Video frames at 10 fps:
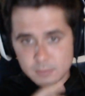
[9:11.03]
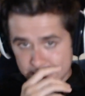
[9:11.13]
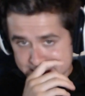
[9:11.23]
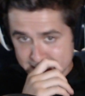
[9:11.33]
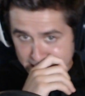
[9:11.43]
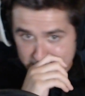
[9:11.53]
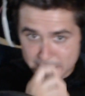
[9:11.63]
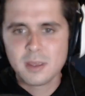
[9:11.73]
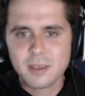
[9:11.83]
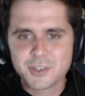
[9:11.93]
That's
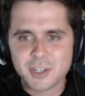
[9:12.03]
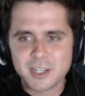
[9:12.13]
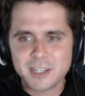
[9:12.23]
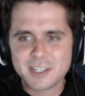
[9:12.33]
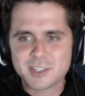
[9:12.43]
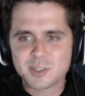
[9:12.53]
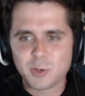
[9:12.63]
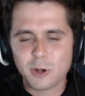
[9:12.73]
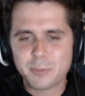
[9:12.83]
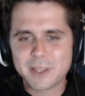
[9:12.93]
tight. Shouldn't his
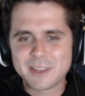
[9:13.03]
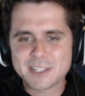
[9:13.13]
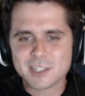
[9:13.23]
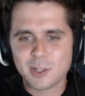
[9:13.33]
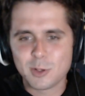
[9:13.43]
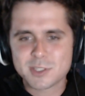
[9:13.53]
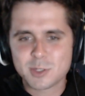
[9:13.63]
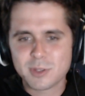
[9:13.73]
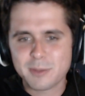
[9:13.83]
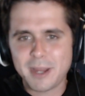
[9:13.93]
sword being this close
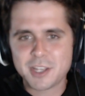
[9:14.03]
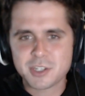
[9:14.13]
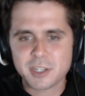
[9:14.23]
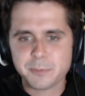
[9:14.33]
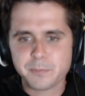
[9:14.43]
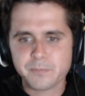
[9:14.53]
to the magic,